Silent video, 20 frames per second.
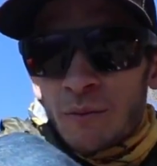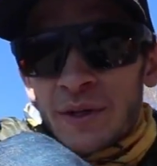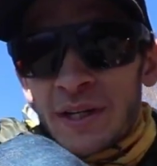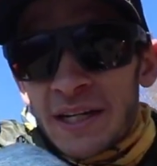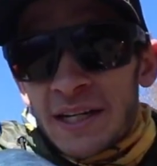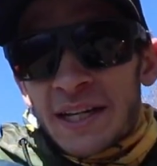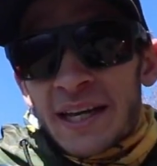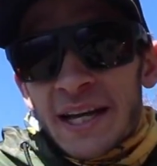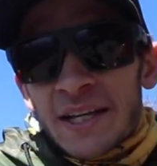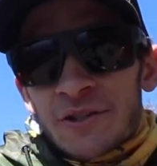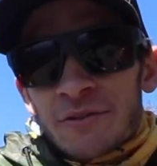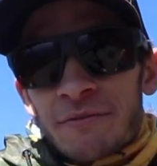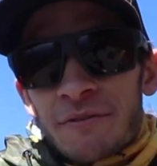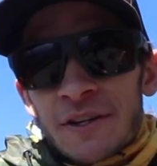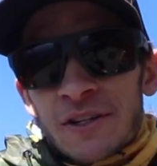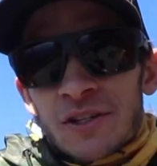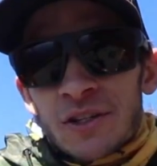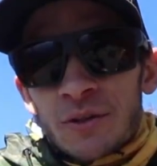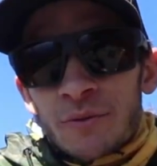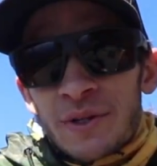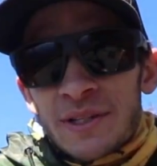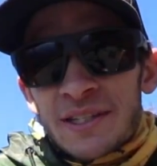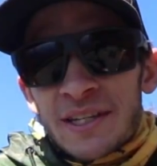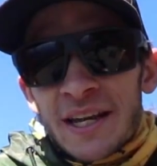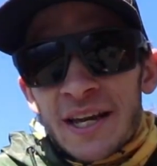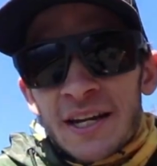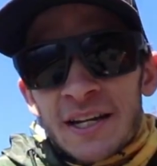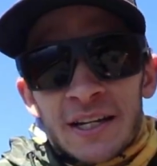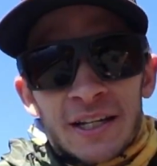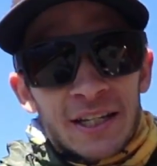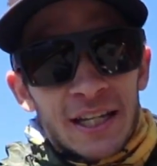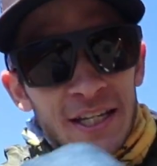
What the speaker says: We need to catch a fish in Louisiana.